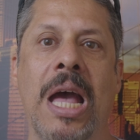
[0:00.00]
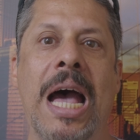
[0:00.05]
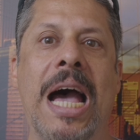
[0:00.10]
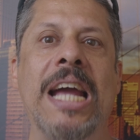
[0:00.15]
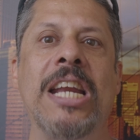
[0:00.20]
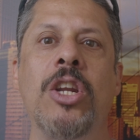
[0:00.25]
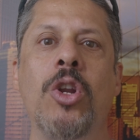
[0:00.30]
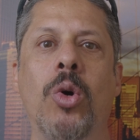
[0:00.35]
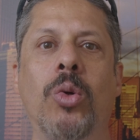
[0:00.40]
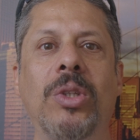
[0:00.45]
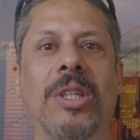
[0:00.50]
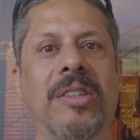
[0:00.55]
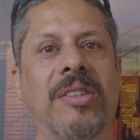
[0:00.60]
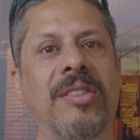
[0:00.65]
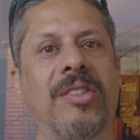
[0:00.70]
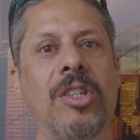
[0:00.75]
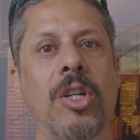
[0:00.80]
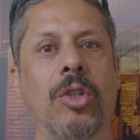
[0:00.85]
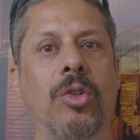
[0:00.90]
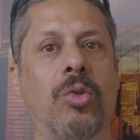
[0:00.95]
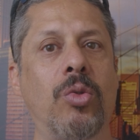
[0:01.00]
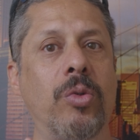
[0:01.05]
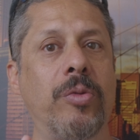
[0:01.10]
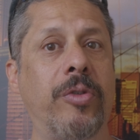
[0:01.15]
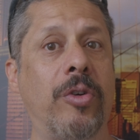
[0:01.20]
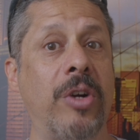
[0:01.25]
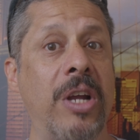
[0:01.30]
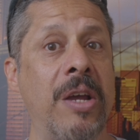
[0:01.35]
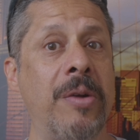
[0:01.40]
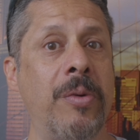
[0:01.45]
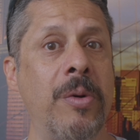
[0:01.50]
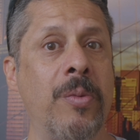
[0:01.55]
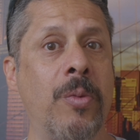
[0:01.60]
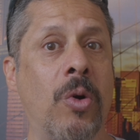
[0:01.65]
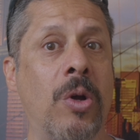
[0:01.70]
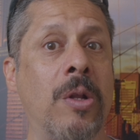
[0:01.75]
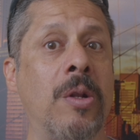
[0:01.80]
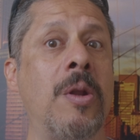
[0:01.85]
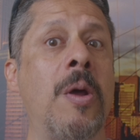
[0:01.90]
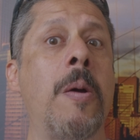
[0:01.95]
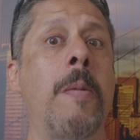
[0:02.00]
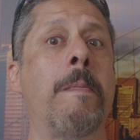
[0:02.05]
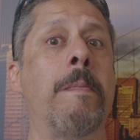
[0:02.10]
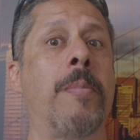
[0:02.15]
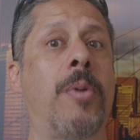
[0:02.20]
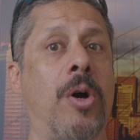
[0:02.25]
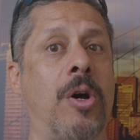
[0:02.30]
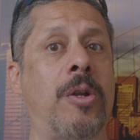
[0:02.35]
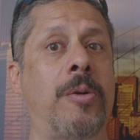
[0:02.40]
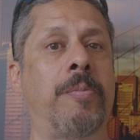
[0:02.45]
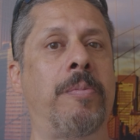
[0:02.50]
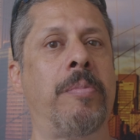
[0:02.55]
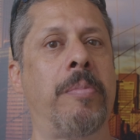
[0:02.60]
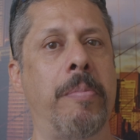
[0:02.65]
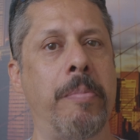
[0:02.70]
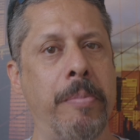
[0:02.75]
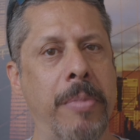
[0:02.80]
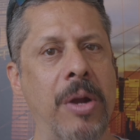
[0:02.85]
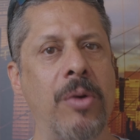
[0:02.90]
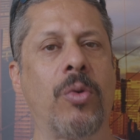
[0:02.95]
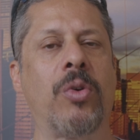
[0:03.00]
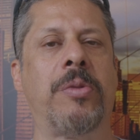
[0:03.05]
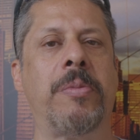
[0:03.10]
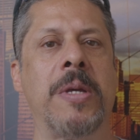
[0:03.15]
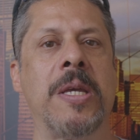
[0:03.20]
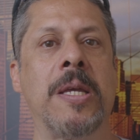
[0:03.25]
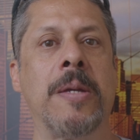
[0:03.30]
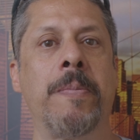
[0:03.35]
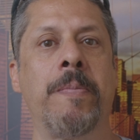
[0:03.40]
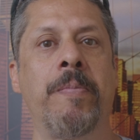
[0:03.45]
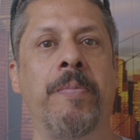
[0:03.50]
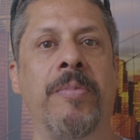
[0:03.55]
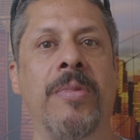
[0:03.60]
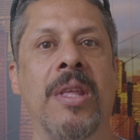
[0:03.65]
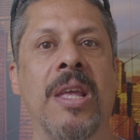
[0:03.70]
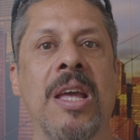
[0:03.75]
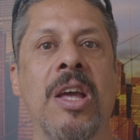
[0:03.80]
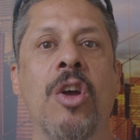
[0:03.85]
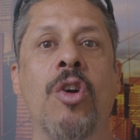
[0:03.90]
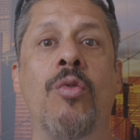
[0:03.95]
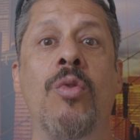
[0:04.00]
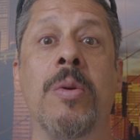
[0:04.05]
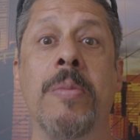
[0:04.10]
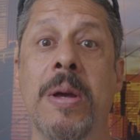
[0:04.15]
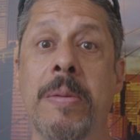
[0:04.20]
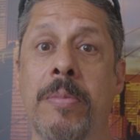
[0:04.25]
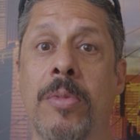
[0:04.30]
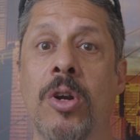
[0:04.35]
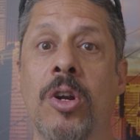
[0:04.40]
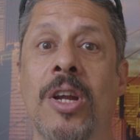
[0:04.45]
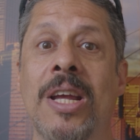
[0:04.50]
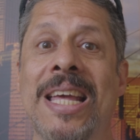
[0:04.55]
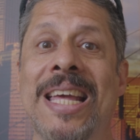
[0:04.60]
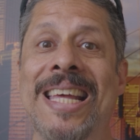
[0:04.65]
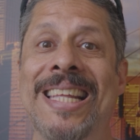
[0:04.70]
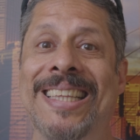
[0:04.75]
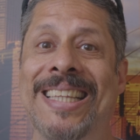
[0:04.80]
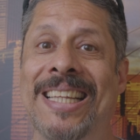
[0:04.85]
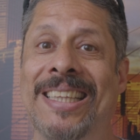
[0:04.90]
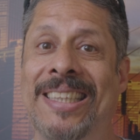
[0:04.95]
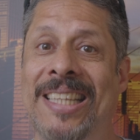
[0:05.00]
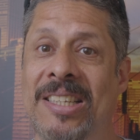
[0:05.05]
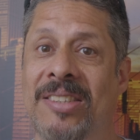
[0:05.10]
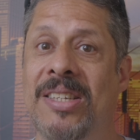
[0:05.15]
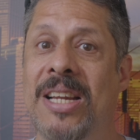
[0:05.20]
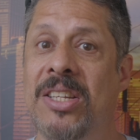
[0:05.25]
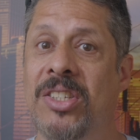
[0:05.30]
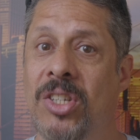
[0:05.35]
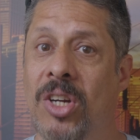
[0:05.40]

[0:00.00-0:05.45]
I know this is not true for everyone, but bear with me. Remember, the Tesla